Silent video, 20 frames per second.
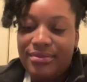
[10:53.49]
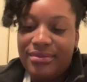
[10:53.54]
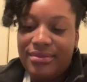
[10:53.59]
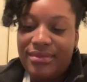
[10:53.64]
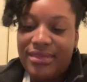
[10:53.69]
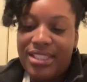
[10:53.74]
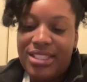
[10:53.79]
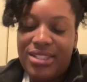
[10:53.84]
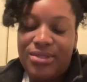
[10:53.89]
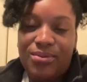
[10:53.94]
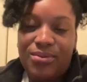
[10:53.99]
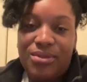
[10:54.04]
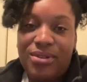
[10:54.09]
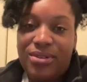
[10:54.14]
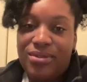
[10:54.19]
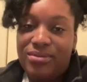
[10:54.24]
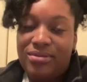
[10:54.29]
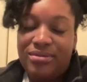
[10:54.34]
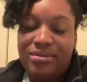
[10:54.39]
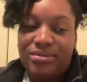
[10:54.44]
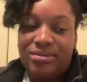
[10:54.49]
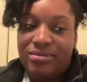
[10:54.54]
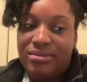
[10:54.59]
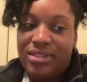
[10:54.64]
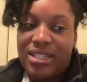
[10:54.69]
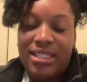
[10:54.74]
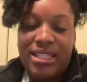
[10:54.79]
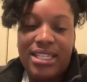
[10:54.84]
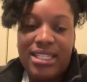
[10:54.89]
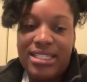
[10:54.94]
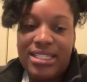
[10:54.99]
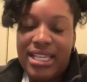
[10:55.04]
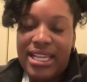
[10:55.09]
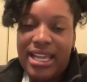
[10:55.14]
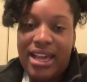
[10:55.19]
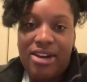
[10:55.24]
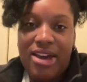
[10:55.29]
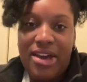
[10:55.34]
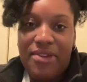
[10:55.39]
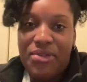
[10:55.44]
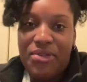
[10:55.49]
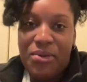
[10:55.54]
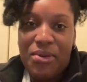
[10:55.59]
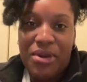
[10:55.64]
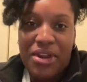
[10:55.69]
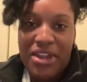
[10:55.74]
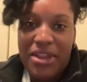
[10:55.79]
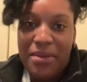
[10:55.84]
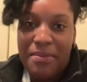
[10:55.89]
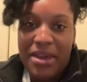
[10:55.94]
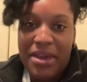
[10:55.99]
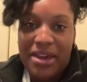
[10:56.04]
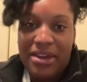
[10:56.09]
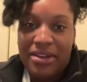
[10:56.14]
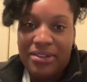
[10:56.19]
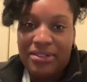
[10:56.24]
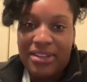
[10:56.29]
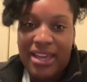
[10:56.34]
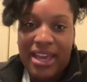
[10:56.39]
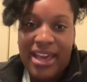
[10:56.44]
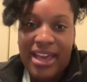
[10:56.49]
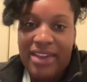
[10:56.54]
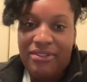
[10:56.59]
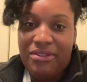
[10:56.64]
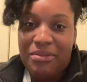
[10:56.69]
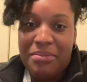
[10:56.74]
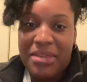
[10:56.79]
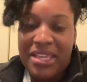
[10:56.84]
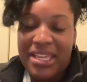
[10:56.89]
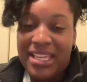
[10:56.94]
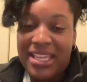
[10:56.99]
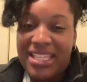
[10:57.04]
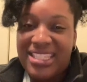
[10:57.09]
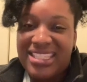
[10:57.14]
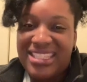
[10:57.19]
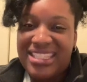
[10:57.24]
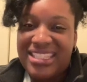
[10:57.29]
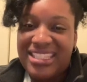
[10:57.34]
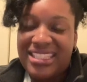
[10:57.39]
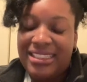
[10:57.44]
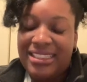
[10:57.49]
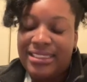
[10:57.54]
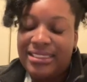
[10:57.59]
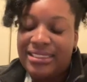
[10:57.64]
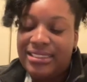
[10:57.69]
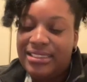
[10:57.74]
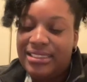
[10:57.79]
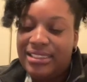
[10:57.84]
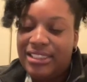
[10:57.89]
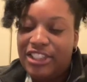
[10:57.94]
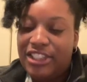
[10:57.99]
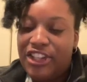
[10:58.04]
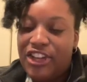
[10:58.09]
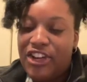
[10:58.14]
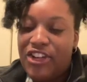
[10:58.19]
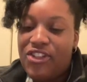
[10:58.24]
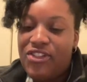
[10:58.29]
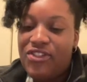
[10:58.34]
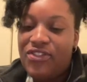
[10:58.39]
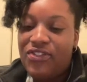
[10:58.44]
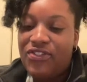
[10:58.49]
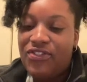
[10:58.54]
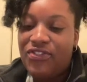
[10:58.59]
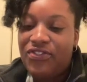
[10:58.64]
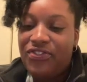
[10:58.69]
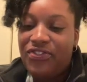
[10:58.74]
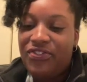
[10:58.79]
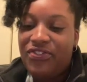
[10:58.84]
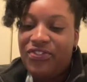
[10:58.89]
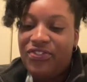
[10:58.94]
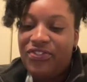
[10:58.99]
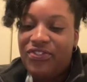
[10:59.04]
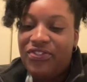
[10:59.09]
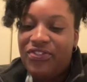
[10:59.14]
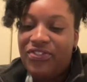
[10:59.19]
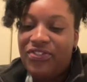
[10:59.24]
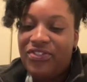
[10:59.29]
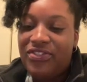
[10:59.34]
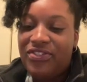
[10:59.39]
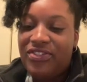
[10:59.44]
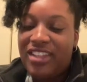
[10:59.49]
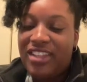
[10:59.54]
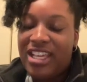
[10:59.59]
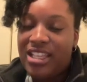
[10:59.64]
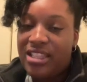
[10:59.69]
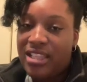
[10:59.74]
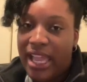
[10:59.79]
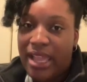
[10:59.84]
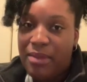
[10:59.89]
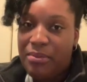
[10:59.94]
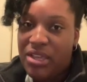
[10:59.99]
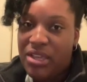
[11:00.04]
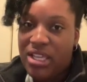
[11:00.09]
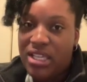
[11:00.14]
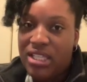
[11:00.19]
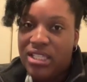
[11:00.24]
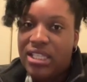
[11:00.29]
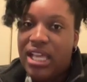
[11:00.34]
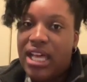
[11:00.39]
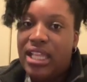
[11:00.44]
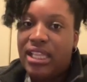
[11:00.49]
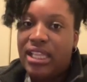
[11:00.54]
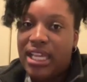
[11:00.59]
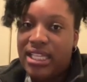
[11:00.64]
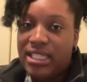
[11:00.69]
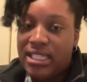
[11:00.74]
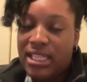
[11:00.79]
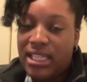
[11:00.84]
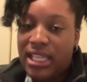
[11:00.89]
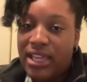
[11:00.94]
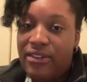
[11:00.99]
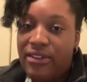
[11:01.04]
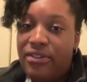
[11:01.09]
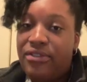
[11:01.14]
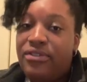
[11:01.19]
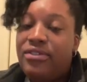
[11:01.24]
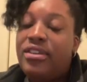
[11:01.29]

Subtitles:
that's one less thing I'll have to worry about, not having peace, you know? I like peace. I like to live